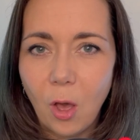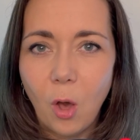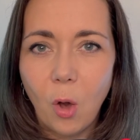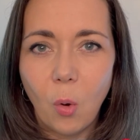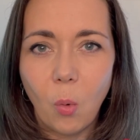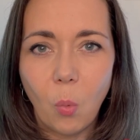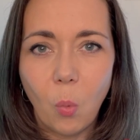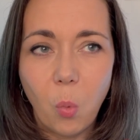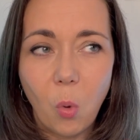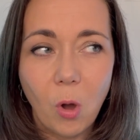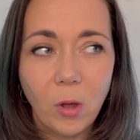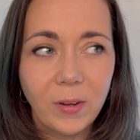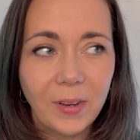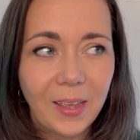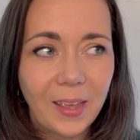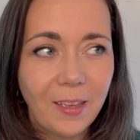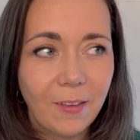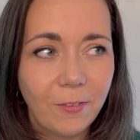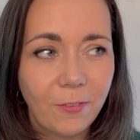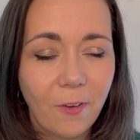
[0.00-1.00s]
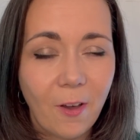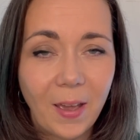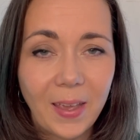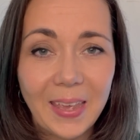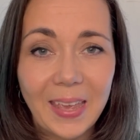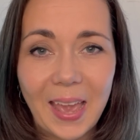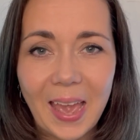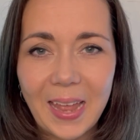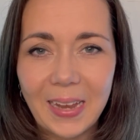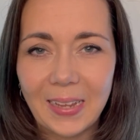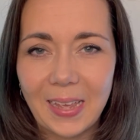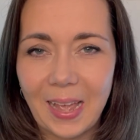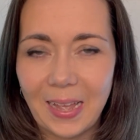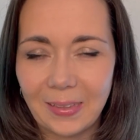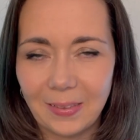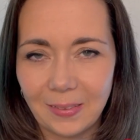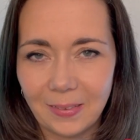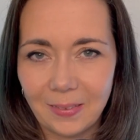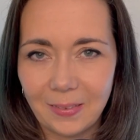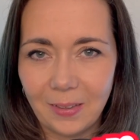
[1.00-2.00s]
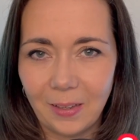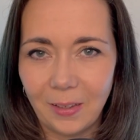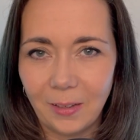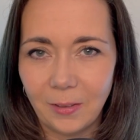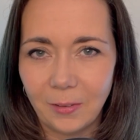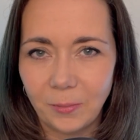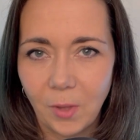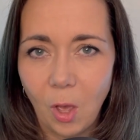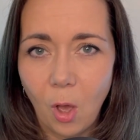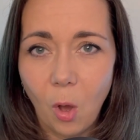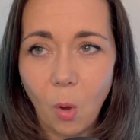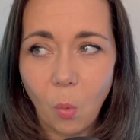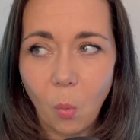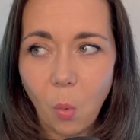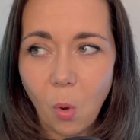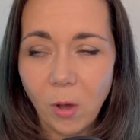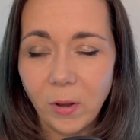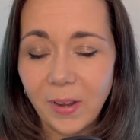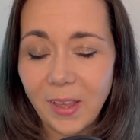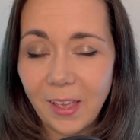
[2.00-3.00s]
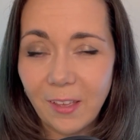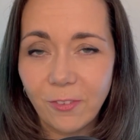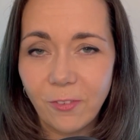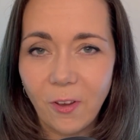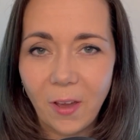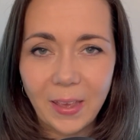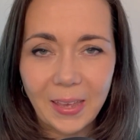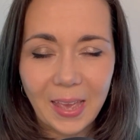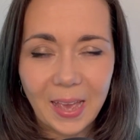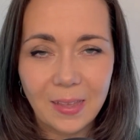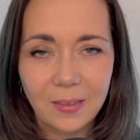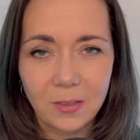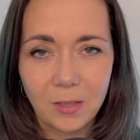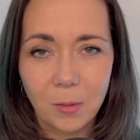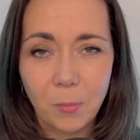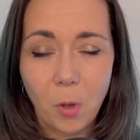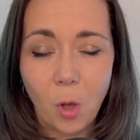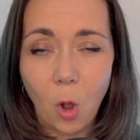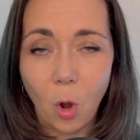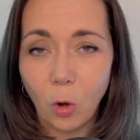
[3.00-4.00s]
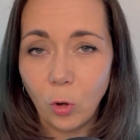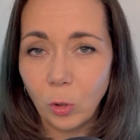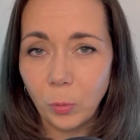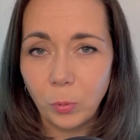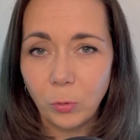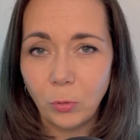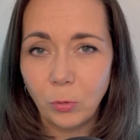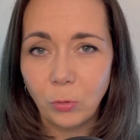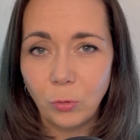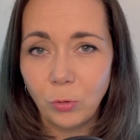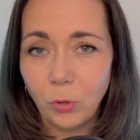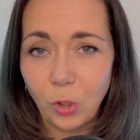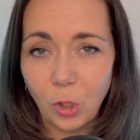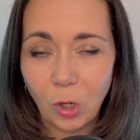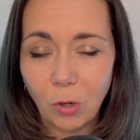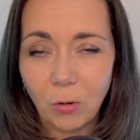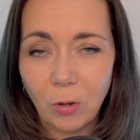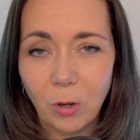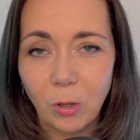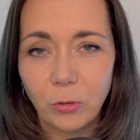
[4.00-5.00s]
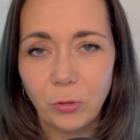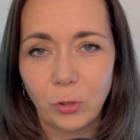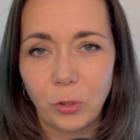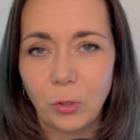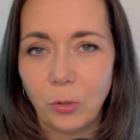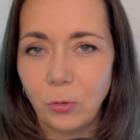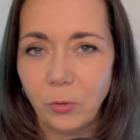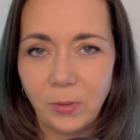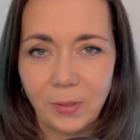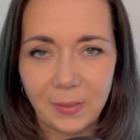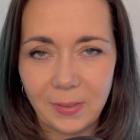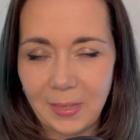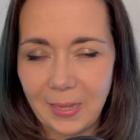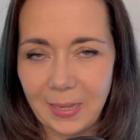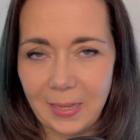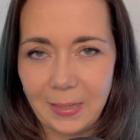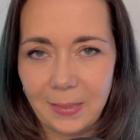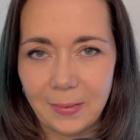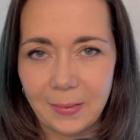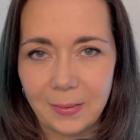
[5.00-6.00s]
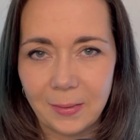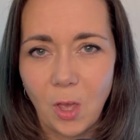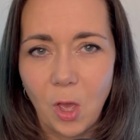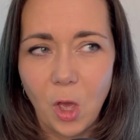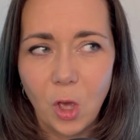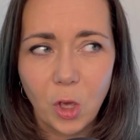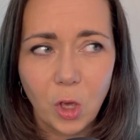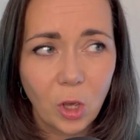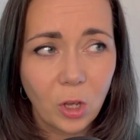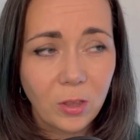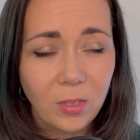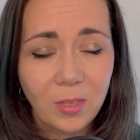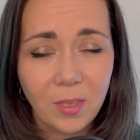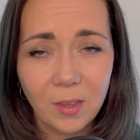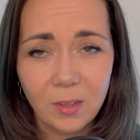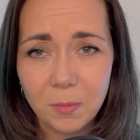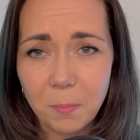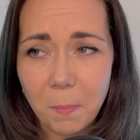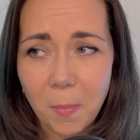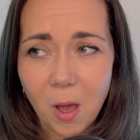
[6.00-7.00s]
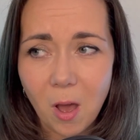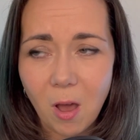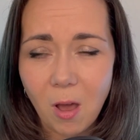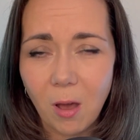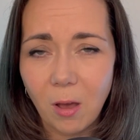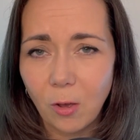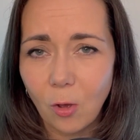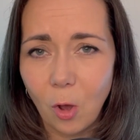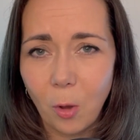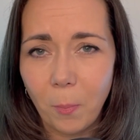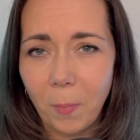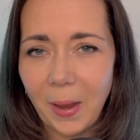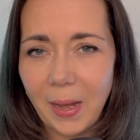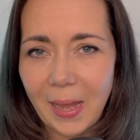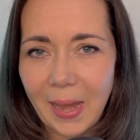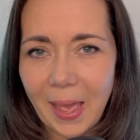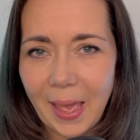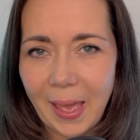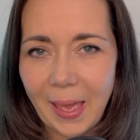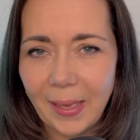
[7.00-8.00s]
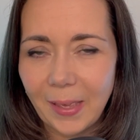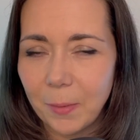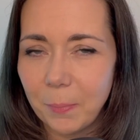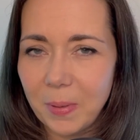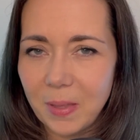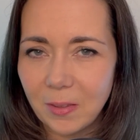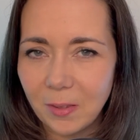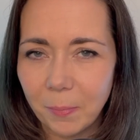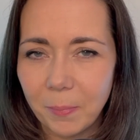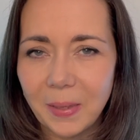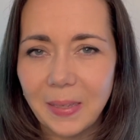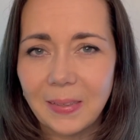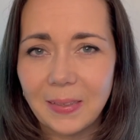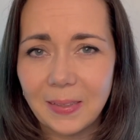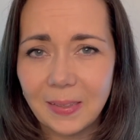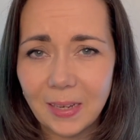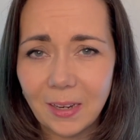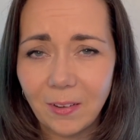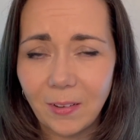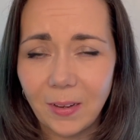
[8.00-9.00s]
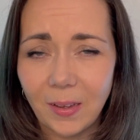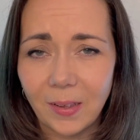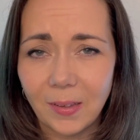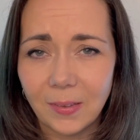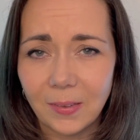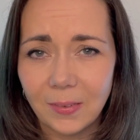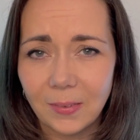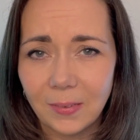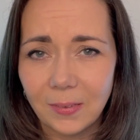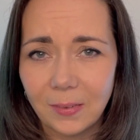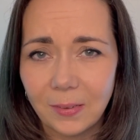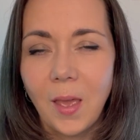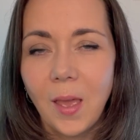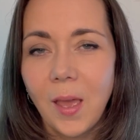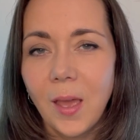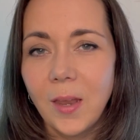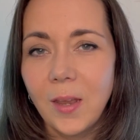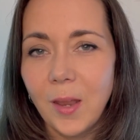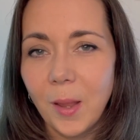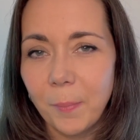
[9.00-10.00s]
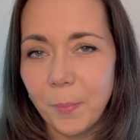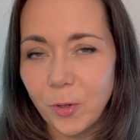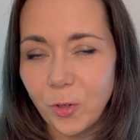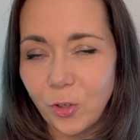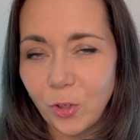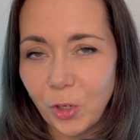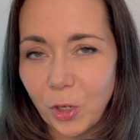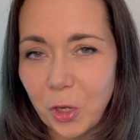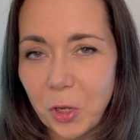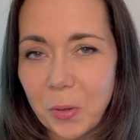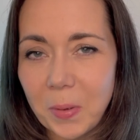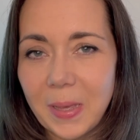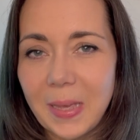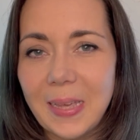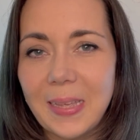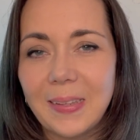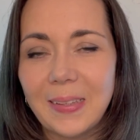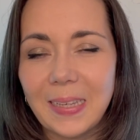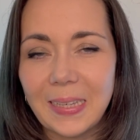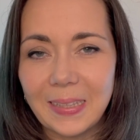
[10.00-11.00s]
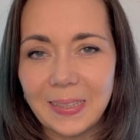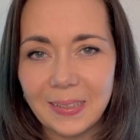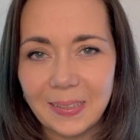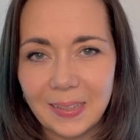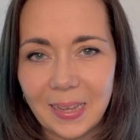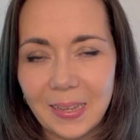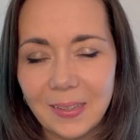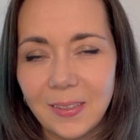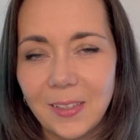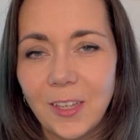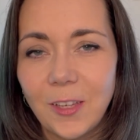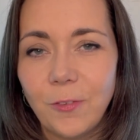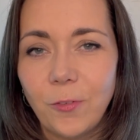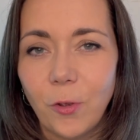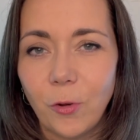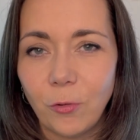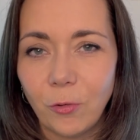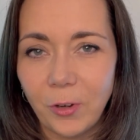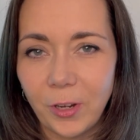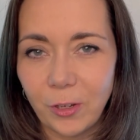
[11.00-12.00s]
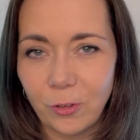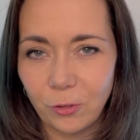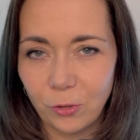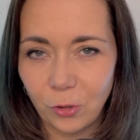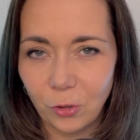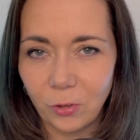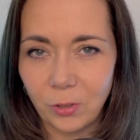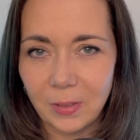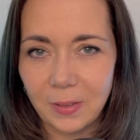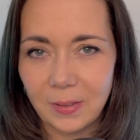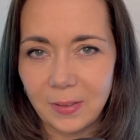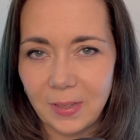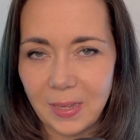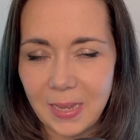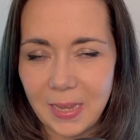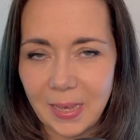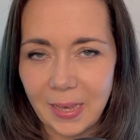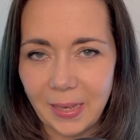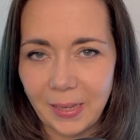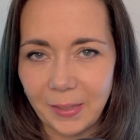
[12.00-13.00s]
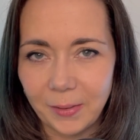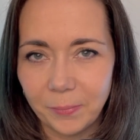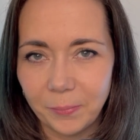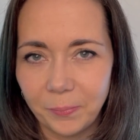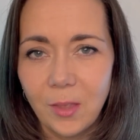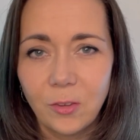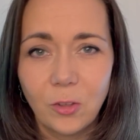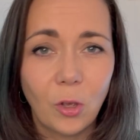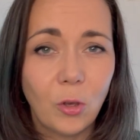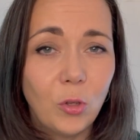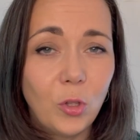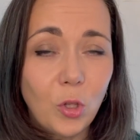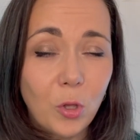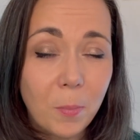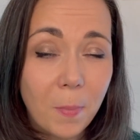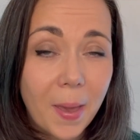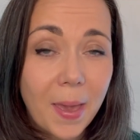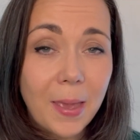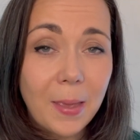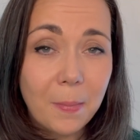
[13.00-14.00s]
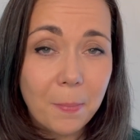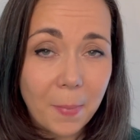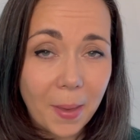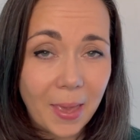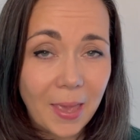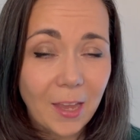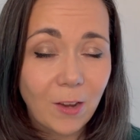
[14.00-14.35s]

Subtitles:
What if I get cancer? What if I get some horrible neurological disease? Could this mark on my leg be something serious? Number two is excessive reassurance seeking. So you may make